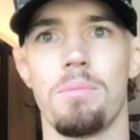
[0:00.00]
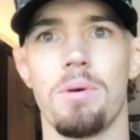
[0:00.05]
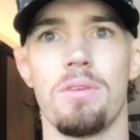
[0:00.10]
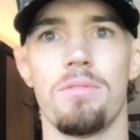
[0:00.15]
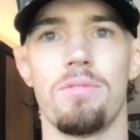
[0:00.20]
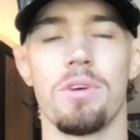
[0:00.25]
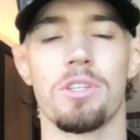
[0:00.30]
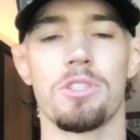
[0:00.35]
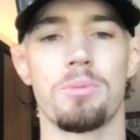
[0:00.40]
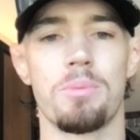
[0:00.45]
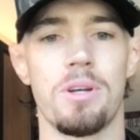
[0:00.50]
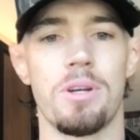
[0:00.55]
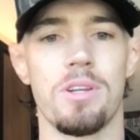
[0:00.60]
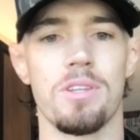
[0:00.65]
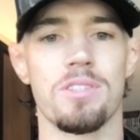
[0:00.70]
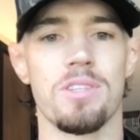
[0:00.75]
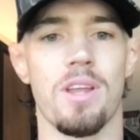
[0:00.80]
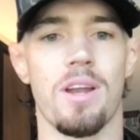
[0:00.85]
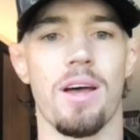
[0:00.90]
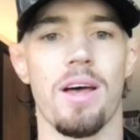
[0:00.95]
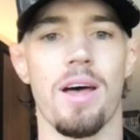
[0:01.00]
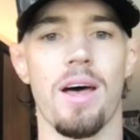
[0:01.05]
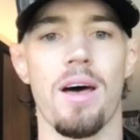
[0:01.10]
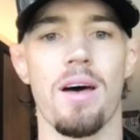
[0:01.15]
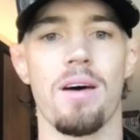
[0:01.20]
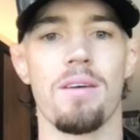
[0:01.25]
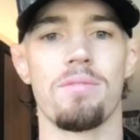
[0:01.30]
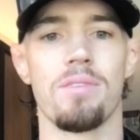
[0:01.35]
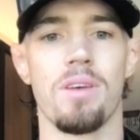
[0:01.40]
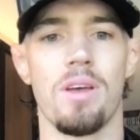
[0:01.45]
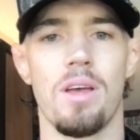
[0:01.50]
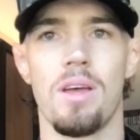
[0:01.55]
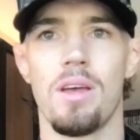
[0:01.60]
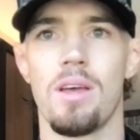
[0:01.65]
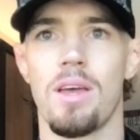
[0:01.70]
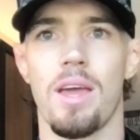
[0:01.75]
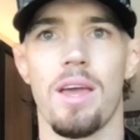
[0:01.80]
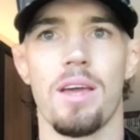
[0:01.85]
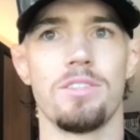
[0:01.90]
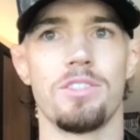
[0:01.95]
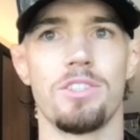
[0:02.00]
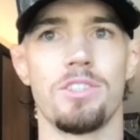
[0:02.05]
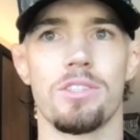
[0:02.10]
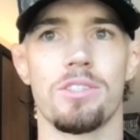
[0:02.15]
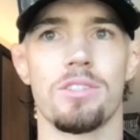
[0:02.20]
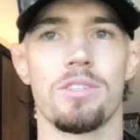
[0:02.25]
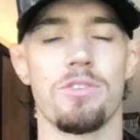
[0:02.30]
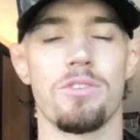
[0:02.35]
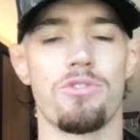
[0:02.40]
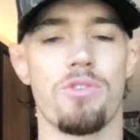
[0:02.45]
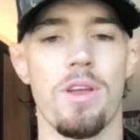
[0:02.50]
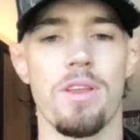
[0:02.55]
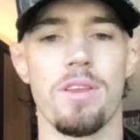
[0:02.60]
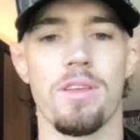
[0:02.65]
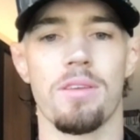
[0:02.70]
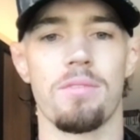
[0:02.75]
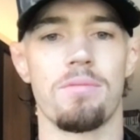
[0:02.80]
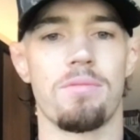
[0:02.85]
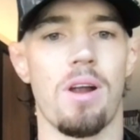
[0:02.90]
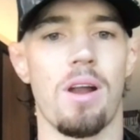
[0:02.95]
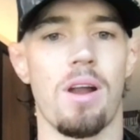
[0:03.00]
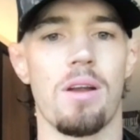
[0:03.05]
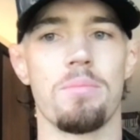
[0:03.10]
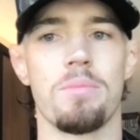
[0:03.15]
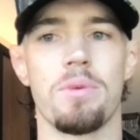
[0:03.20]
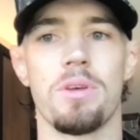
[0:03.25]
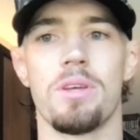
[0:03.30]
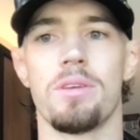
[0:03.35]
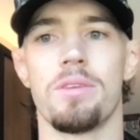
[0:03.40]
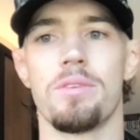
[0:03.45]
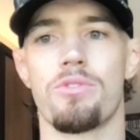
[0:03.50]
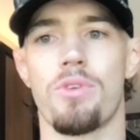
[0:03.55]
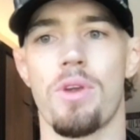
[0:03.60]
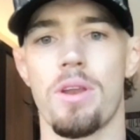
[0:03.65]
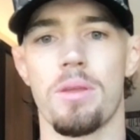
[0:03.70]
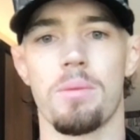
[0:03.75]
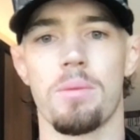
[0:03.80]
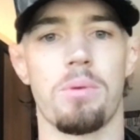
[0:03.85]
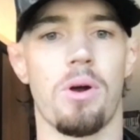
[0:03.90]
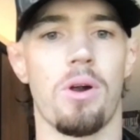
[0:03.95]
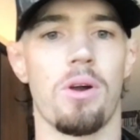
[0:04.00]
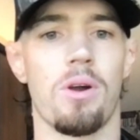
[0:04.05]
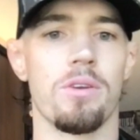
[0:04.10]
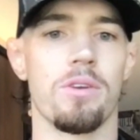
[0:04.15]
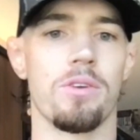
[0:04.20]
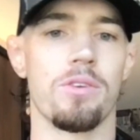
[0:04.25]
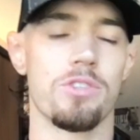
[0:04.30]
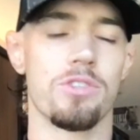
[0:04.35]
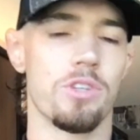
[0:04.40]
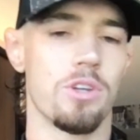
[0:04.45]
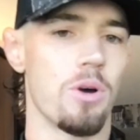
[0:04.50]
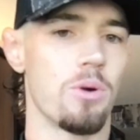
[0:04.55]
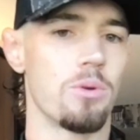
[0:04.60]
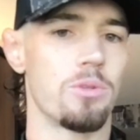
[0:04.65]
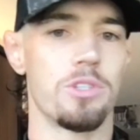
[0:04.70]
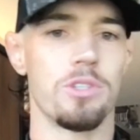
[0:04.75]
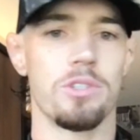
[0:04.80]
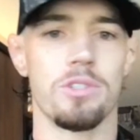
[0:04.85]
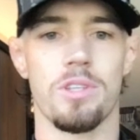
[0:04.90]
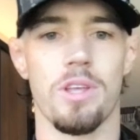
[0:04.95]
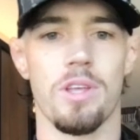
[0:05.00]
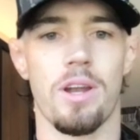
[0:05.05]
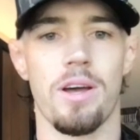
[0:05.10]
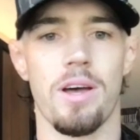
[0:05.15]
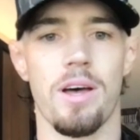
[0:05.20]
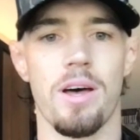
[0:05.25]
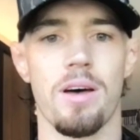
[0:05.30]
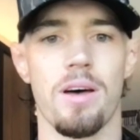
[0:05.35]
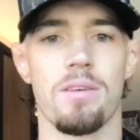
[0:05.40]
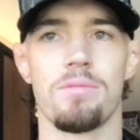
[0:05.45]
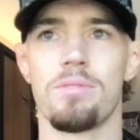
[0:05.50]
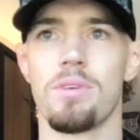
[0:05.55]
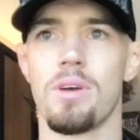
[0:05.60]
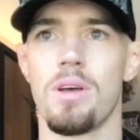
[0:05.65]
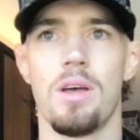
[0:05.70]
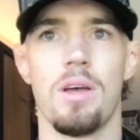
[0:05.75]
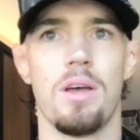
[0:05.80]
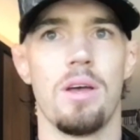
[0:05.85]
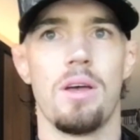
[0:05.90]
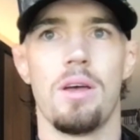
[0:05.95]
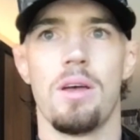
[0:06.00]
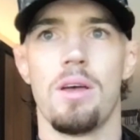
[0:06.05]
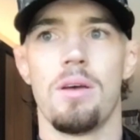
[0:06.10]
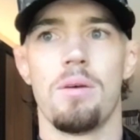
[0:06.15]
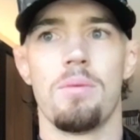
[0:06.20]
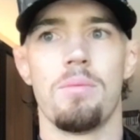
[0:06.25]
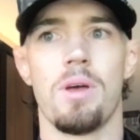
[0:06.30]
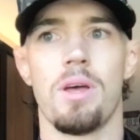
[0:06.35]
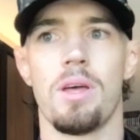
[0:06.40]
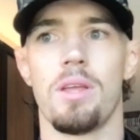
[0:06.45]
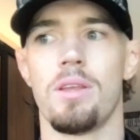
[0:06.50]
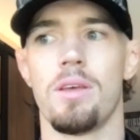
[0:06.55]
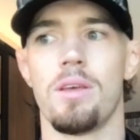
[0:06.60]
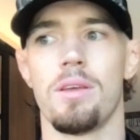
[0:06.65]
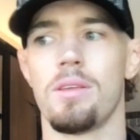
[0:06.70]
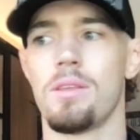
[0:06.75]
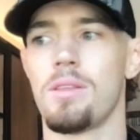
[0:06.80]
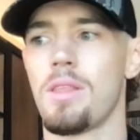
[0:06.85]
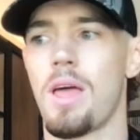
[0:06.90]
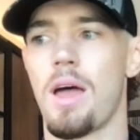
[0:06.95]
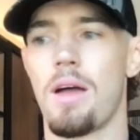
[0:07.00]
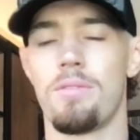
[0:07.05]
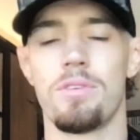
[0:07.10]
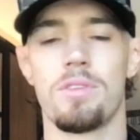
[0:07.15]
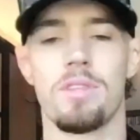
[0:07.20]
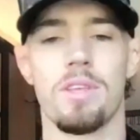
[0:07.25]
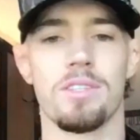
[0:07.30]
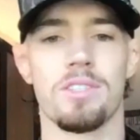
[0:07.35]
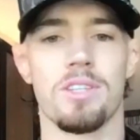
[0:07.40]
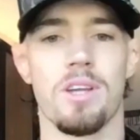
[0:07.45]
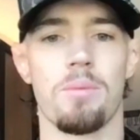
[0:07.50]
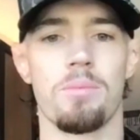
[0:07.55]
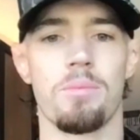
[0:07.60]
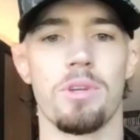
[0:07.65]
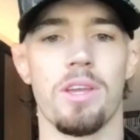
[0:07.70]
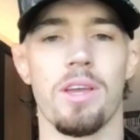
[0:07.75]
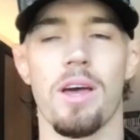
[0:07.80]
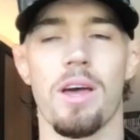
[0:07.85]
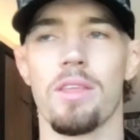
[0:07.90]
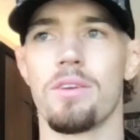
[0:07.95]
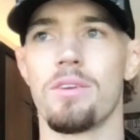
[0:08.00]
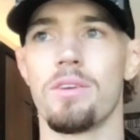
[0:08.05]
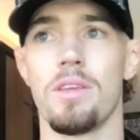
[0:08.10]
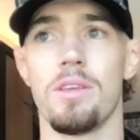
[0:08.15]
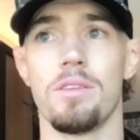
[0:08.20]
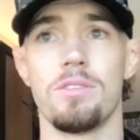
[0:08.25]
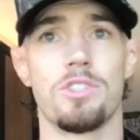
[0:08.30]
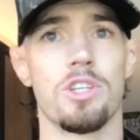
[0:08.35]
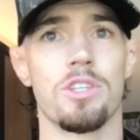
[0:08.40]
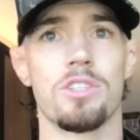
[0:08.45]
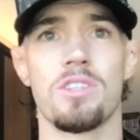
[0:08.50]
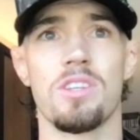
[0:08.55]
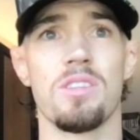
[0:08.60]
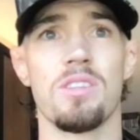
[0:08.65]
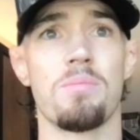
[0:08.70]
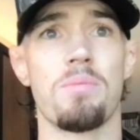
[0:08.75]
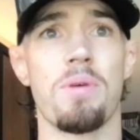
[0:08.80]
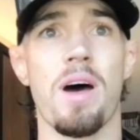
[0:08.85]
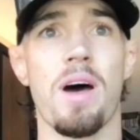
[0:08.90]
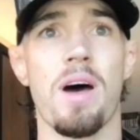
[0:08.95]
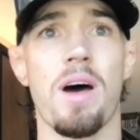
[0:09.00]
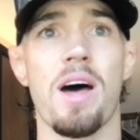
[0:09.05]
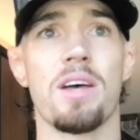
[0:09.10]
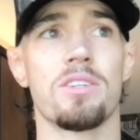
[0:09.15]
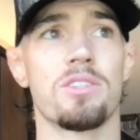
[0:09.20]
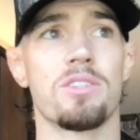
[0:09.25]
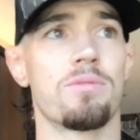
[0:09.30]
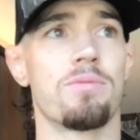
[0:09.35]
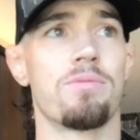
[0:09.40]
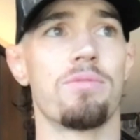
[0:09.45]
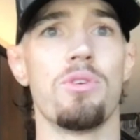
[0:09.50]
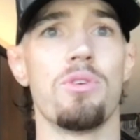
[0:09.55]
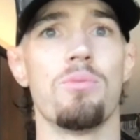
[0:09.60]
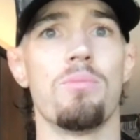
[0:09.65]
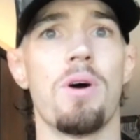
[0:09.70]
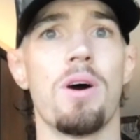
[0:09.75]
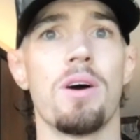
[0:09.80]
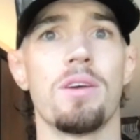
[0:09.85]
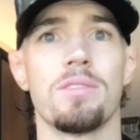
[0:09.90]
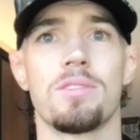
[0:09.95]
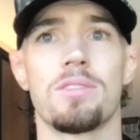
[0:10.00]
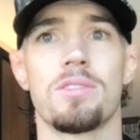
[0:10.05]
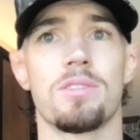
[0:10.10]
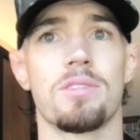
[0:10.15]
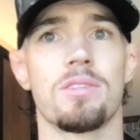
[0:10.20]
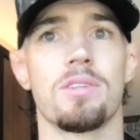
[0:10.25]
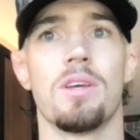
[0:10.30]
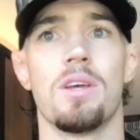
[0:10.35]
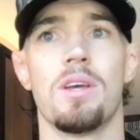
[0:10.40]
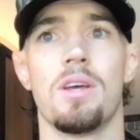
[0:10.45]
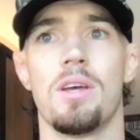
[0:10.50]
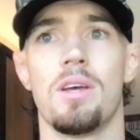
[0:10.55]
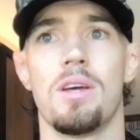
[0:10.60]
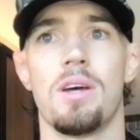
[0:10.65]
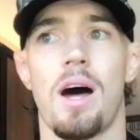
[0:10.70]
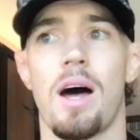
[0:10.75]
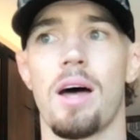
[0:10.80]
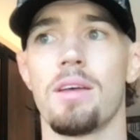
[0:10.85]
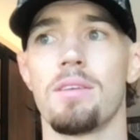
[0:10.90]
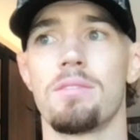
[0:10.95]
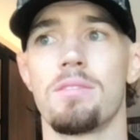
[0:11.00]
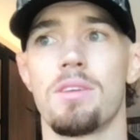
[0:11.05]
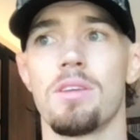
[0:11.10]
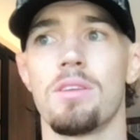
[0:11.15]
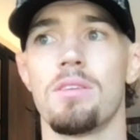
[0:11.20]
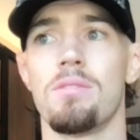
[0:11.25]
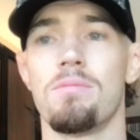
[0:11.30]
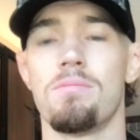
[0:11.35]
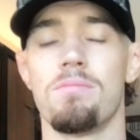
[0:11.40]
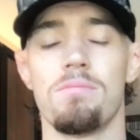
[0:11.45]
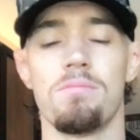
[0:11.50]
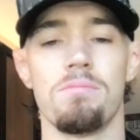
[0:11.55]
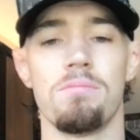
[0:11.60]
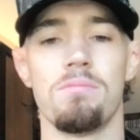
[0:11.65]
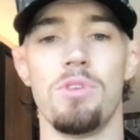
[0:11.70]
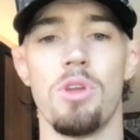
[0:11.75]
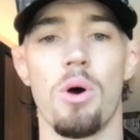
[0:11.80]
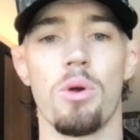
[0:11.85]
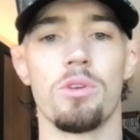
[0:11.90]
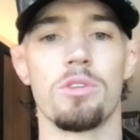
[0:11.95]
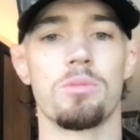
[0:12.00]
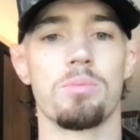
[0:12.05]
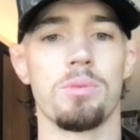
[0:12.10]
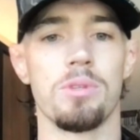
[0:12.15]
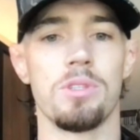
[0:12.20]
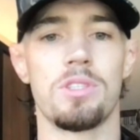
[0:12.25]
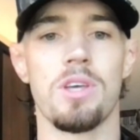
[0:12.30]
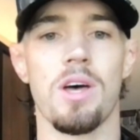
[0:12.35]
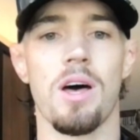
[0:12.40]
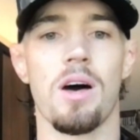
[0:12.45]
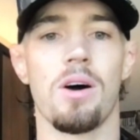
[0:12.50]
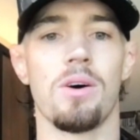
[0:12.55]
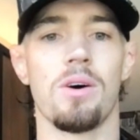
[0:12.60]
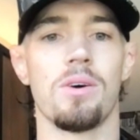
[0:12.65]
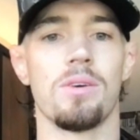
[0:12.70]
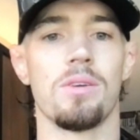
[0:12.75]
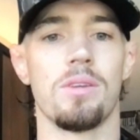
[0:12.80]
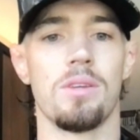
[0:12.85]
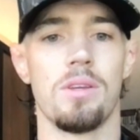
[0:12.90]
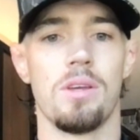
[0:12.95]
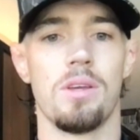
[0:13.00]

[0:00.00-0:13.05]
bit of experience that I have, and just the training environment, training partners, coaches that I have, and everything's coming together. Just in the past few months, I can noticeably tell